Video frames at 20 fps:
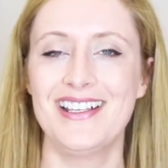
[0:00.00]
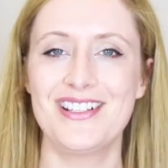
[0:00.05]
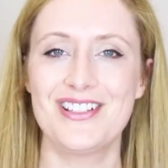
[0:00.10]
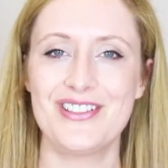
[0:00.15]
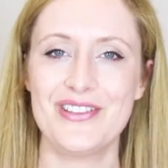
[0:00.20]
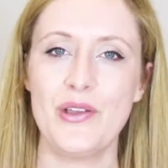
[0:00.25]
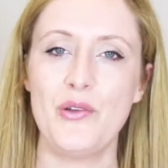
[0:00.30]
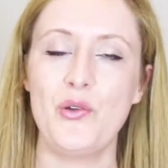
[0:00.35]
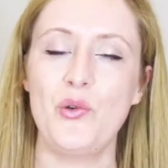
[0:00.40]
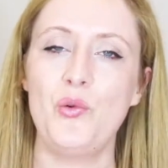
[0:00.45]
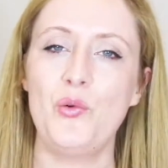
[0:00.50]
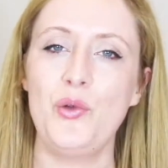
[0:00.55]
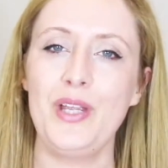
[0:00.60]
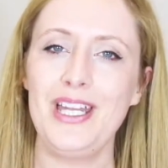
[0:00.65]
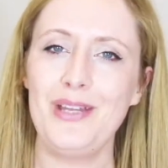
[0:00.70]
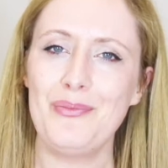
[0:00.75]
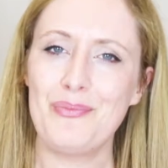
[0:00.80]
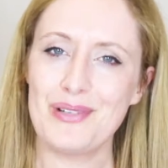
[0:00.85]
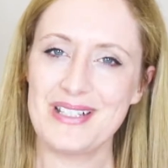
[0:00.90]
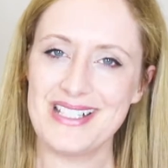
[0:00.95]
So we
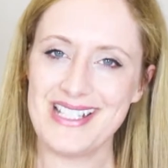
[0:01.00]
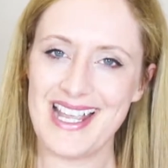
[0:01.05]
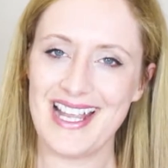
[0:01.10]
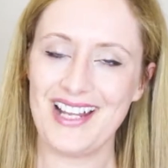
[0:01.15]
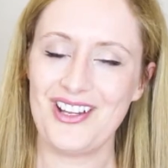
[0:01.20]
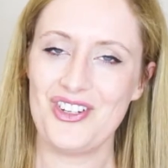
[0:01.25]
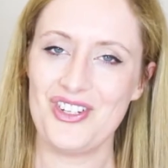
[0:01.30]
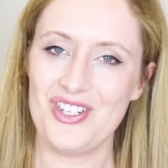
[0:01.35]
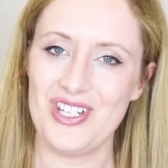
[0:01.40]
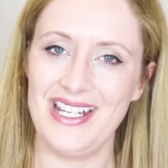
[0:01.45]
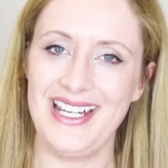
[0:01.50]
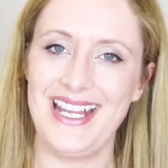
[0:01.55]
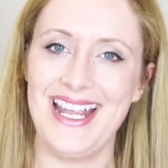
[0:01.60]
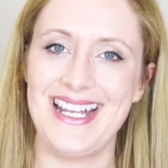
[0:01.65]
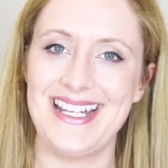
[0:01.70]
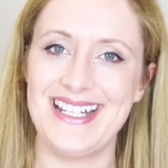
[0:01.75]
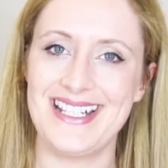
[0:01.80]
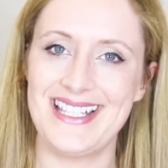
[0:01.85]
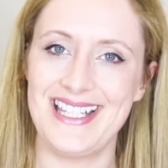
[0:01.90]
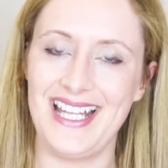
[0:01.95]
need protection
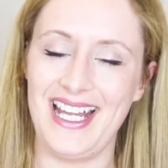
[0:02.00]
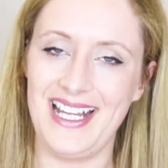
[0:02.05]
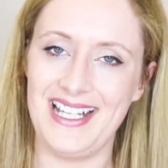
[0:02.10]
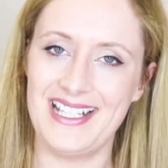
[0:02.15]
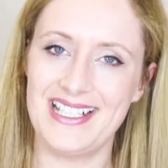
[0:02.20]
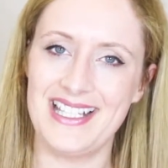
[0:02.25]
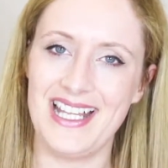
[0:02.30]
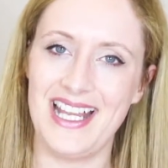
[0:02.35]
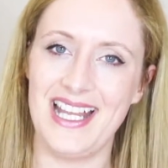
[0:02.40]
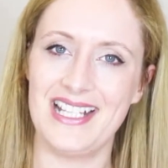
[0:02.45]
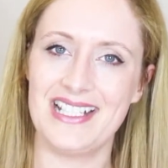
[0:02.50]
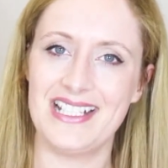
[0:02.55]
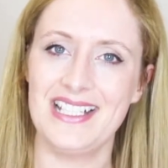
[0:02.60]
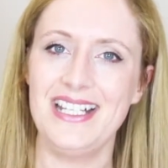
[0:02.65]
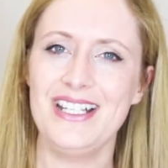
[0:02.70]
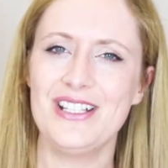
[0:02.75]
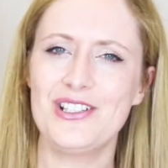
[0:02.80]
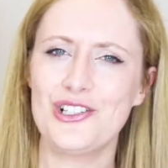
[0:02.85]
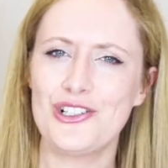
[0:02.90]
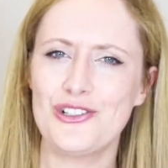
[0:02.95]
against these things, and
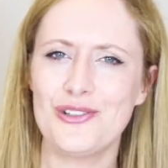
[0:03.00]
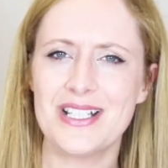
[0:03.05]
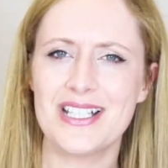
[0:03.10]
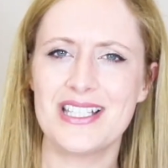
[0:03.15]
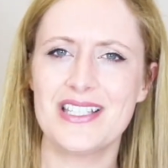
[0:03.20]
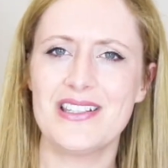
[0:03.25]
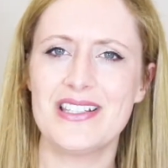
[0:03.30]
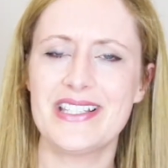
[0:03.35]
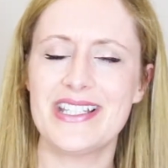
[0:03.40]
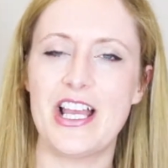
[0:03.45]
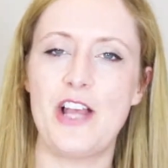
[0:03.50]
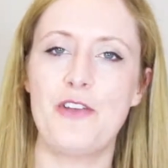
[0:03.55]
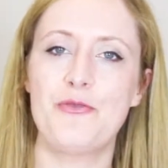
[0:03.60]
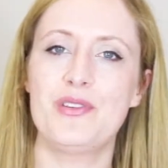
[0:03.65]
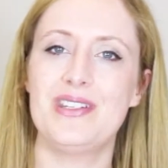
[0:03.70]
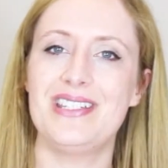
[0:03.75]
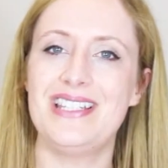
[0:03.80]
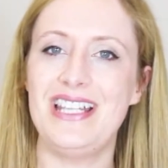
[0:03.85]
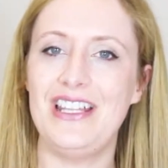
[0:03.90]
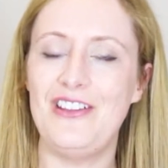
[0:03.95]
these crystals help
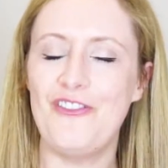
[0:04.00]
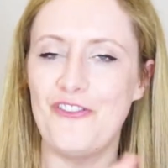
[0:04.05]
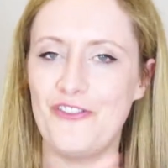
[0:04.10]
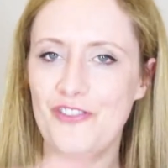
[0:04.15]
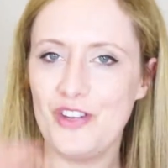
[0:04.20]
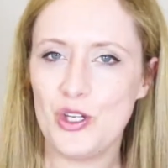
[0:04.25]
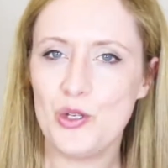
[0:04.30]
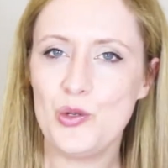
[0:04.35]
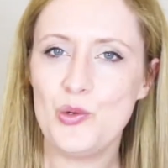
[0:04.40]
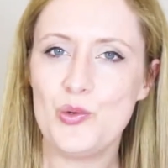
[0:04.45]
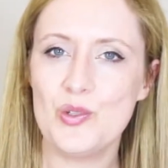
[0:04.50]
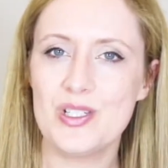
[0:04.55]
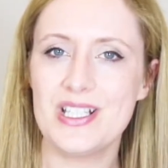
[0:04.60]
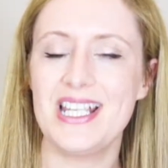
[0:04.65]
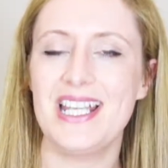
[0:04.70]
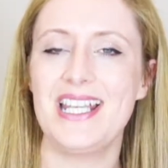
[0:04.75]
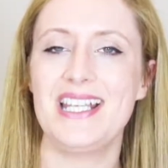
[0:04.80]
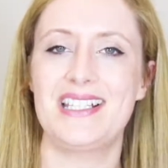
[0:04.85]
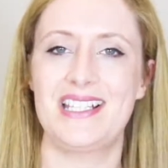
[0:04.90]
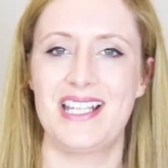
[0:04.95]
to diffuse
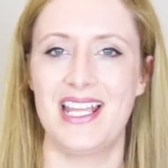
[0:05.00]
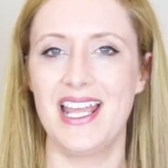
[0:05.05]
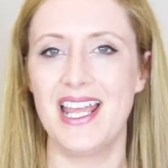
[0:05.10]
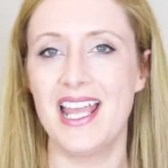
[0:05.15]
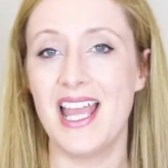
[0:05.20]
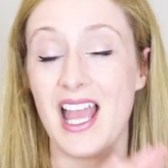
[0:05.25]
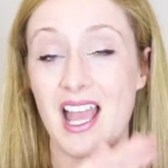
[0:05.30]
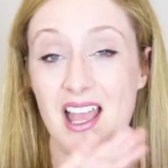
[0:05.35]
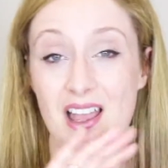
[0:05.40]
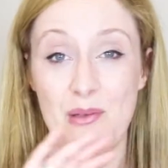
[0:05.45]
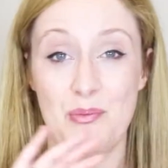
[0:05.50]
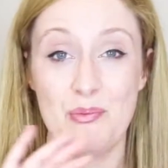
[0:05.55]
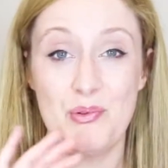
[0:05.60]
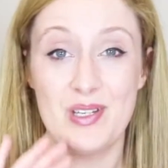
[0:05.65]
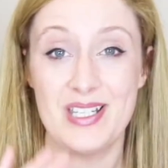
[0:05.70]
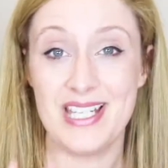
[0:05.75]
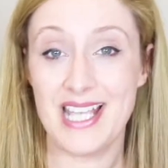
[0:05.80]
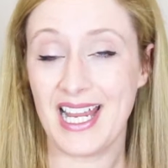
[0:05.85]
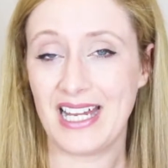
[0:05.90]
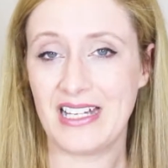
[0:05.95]
it,
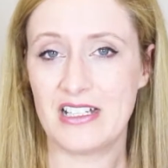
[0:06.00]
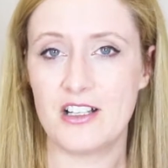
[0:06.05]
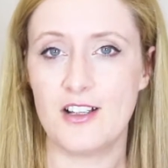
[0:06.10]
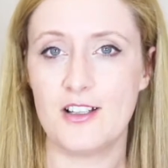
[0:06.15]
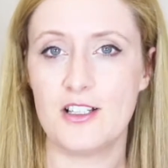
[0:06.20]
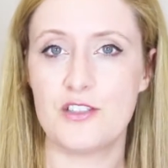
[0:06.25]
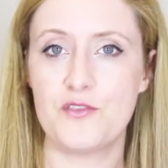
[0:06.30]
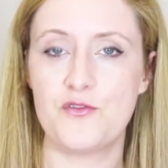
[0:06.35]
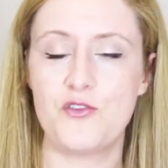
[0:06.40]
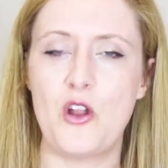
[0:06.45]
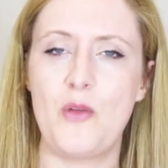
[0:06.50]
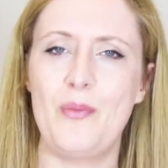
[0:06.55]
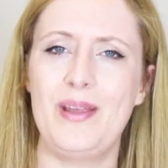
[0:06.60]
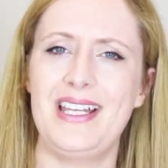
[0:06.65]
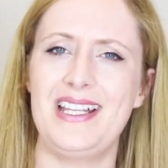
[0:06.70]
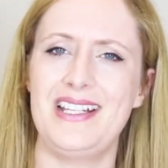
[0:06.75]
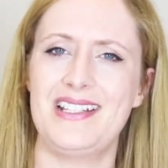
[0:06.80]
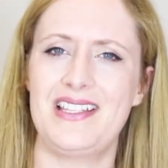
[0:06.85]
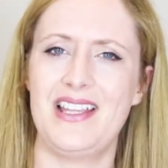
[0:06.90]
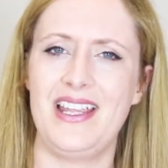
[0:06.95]
protect us from
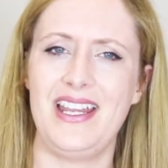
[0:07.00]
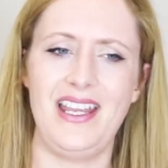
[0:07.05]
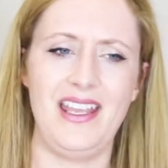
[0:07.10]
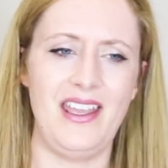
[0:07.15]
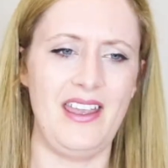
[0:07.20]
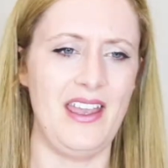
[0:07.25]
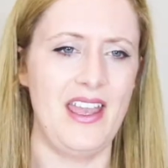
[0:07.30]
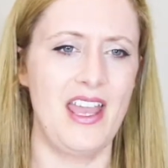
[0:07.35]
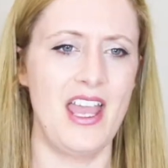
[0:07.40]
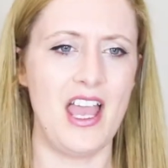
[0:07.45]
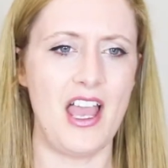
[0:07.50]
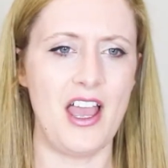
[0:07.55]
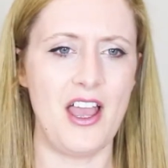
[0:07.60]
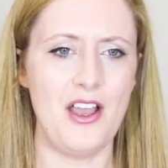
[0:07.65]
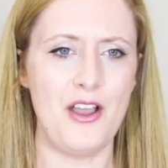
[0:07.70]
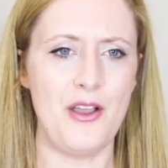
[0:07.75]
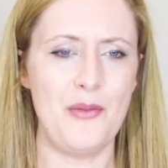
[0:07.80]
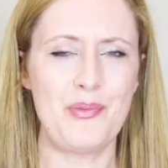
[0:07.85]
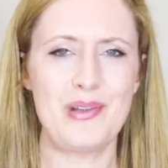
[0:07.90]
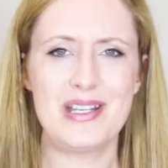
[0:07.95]
it. It's like
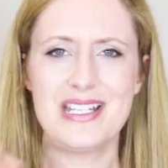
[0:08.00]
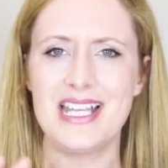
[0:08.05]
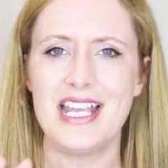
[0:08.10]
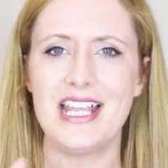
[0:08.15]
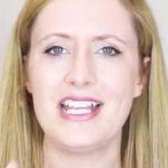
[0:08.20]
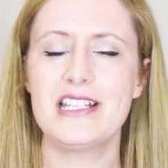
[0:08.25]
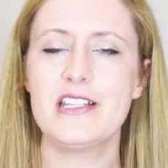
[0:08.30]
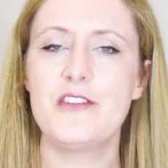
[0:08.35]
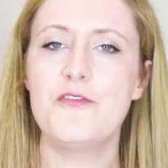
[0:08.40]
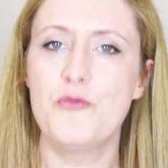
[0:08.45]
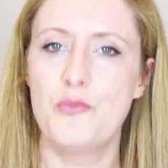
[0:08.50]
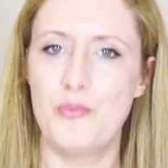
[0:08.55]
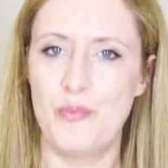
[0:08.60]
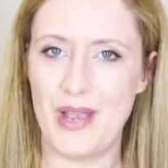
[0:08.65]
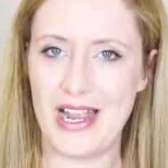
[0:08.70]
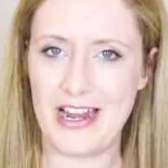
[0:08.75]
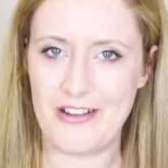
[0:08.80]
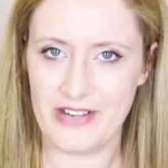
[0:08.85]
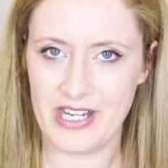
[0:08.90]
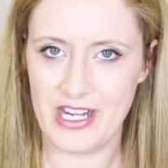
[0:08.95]
a protective
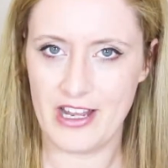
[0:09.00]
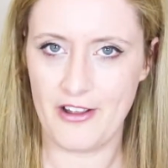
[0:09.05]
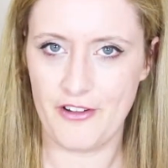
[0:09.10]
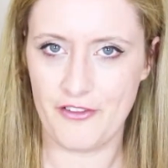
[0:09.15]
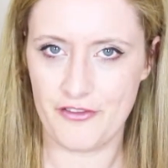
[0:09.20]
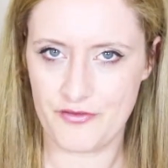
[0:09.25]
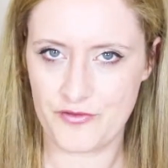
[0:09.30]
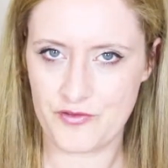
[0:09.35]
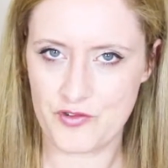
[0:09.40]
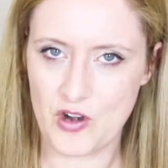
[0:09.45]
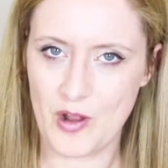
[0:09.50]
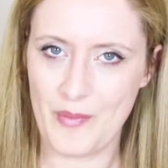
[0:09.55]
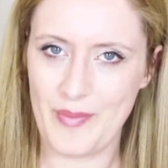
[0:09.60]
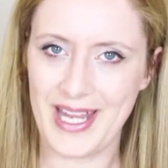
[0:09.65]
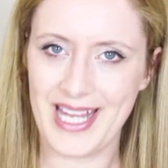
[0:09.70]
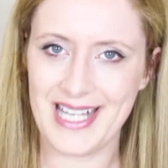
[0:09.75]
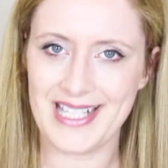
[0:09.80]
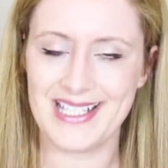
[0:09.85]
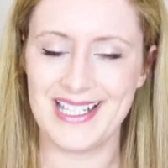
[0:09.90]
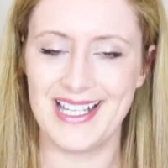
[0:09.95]
barrier from
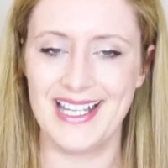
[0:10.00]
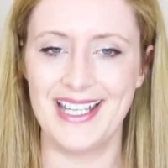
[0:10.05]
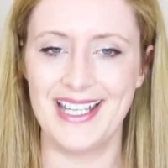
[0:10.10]
it.